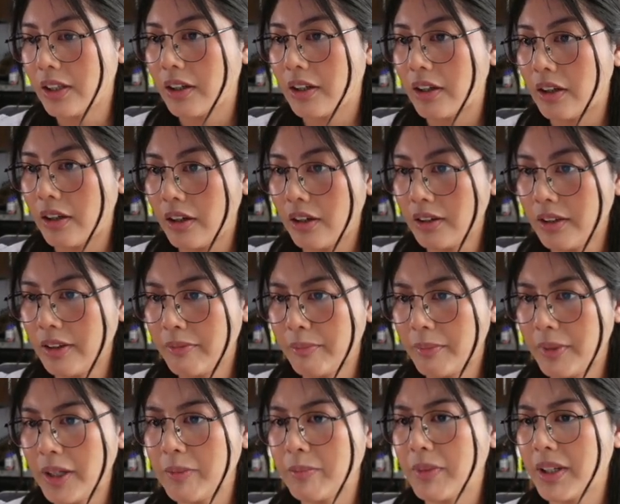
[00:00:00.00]
all of
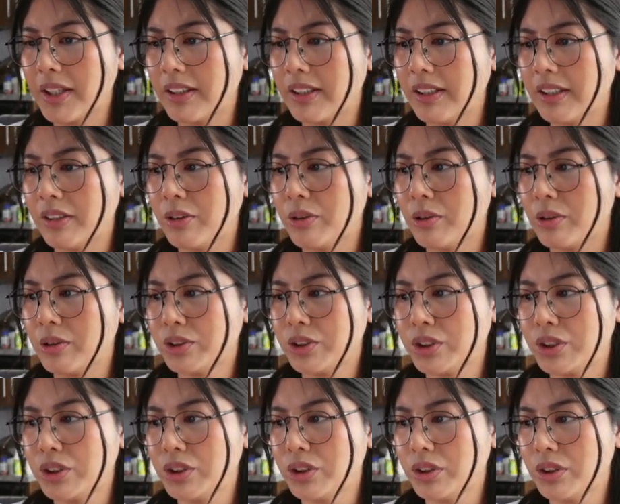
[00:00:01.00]
my monthly goals
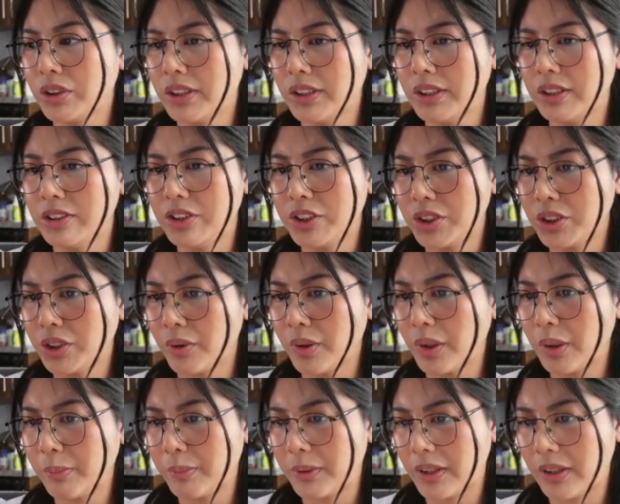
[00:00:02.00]
should show
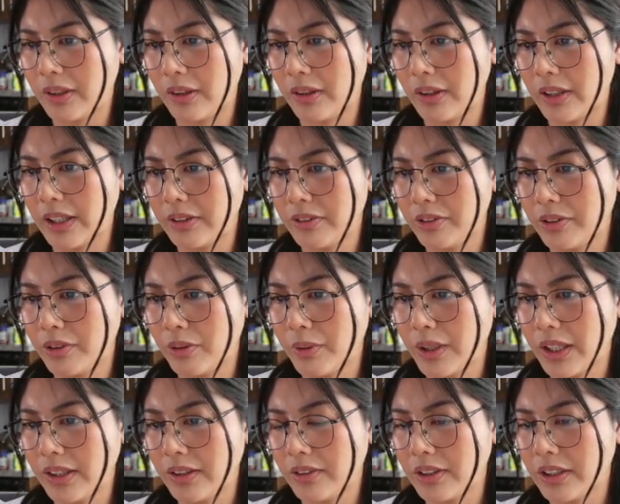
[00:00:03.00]
up here. I don't know
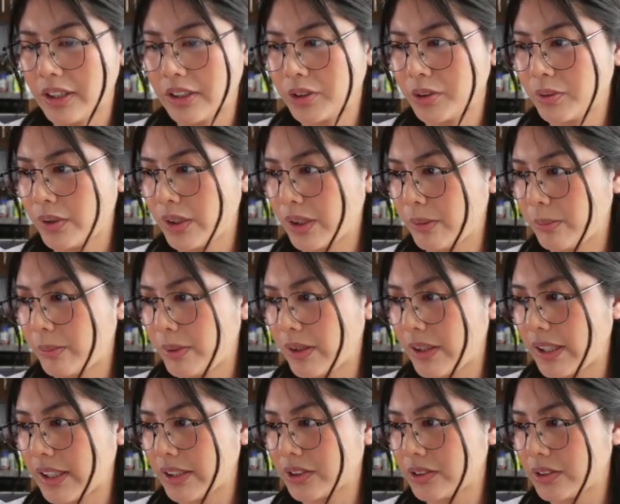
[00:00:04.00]
why they're not showing up here
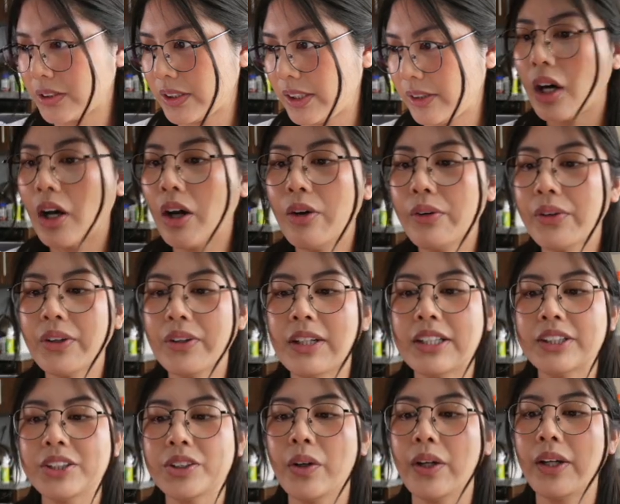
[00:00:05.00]
actually. Oh, they're
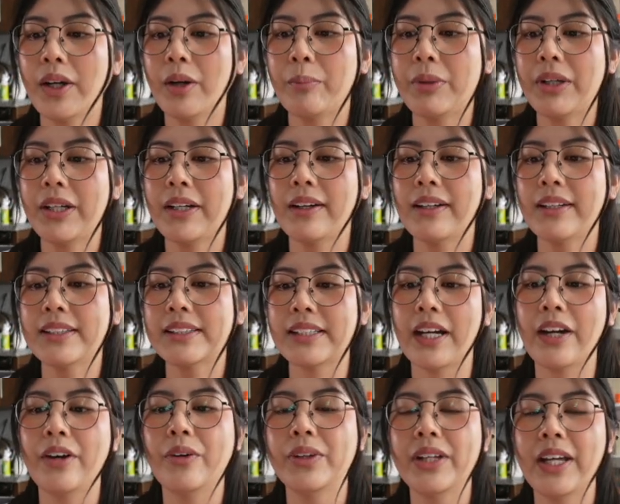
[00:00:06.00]
not showing up because
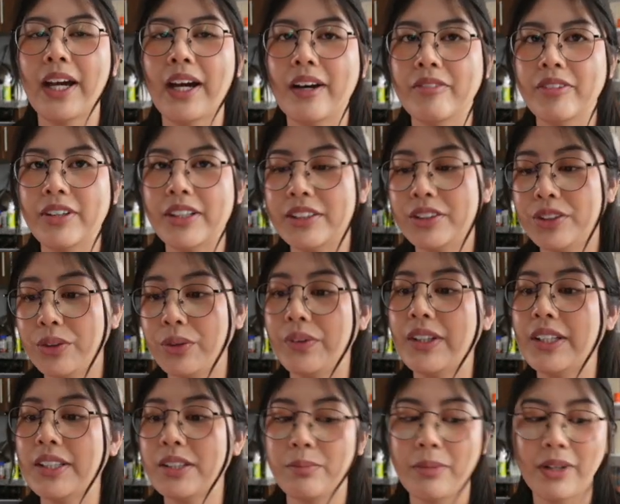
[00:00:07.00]
I only have it due
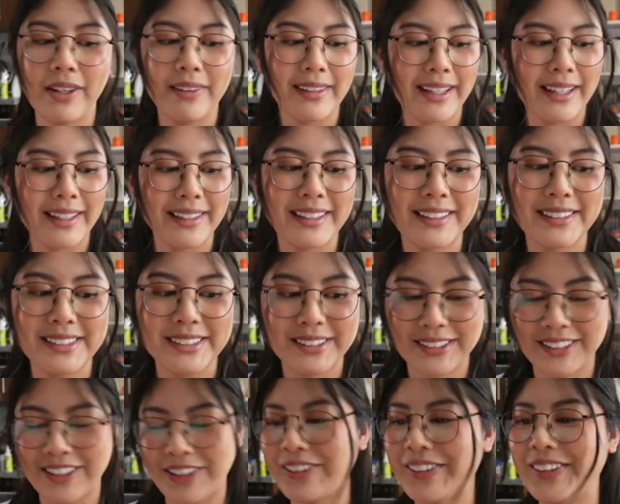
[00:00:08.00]
this month and it's
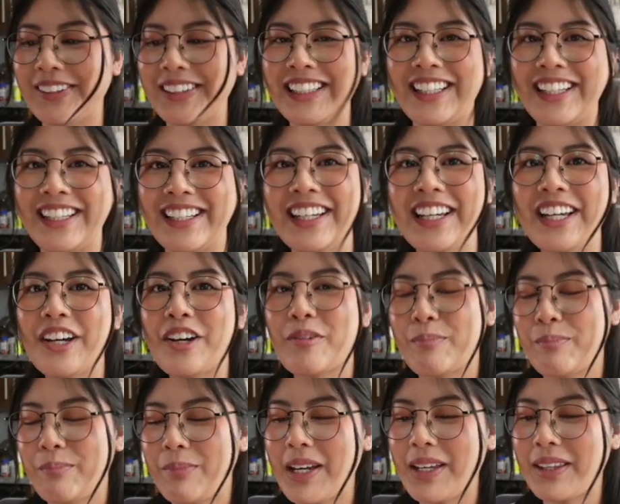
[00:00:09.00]
currently
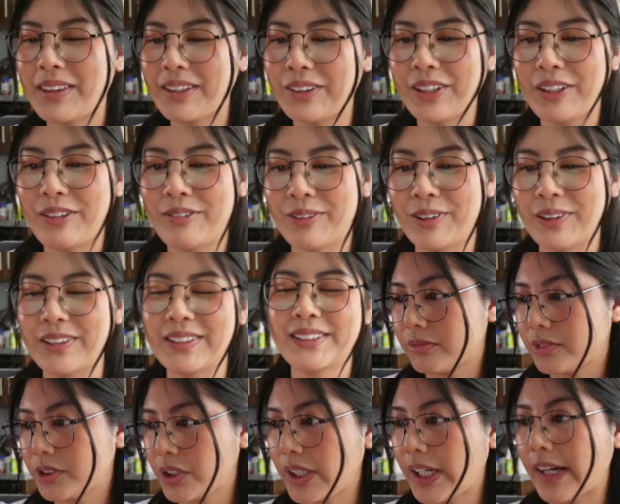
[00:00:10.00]
May
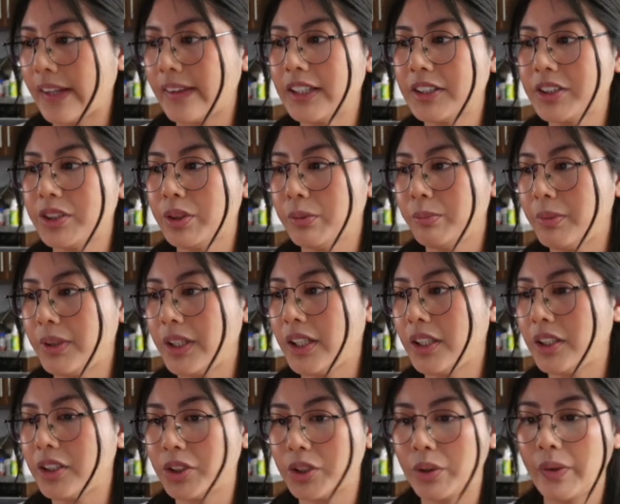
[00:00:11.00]
31st. So yeah, that should
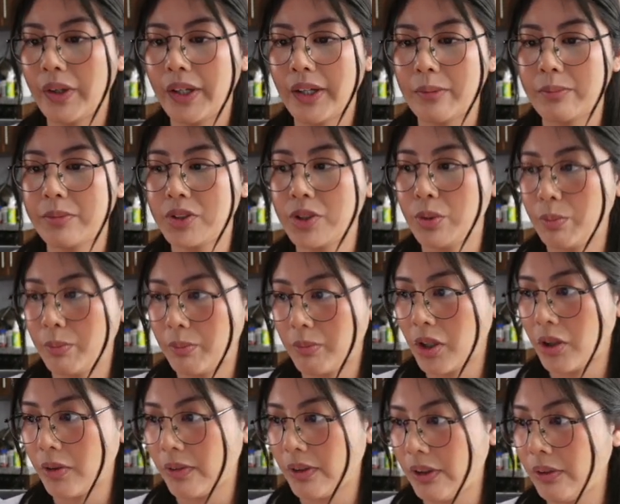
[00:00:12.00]
be showing up
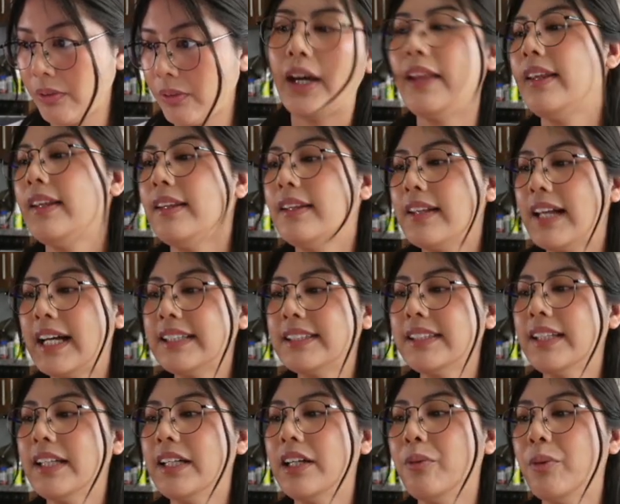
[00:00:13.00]
tomorrow. And then the last thing
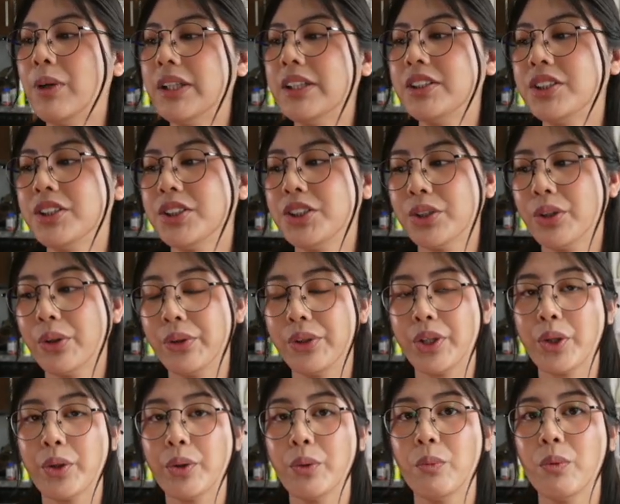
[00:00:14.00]
that I wanted to show
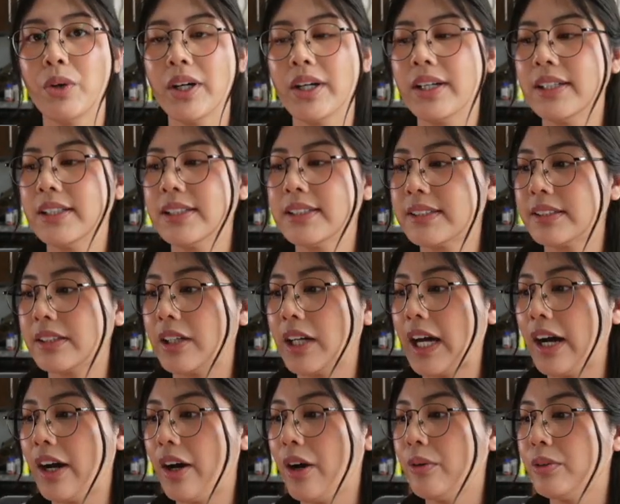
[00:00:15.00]
you was
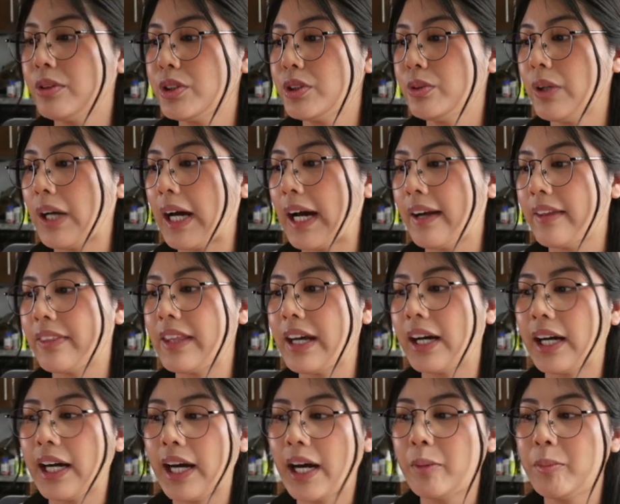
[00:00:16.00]
how to add
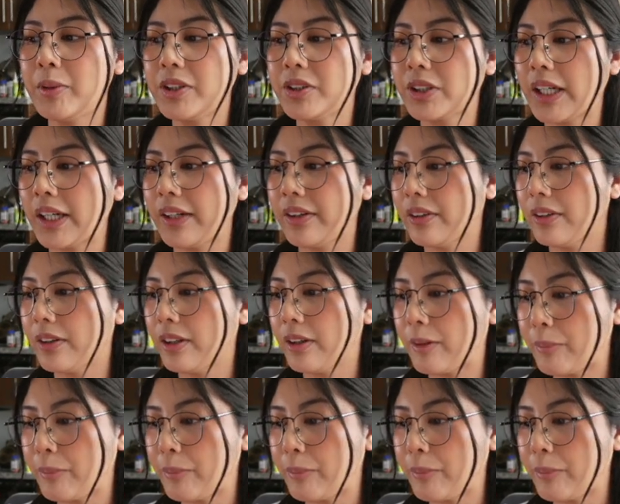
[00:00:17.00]
that habit tracker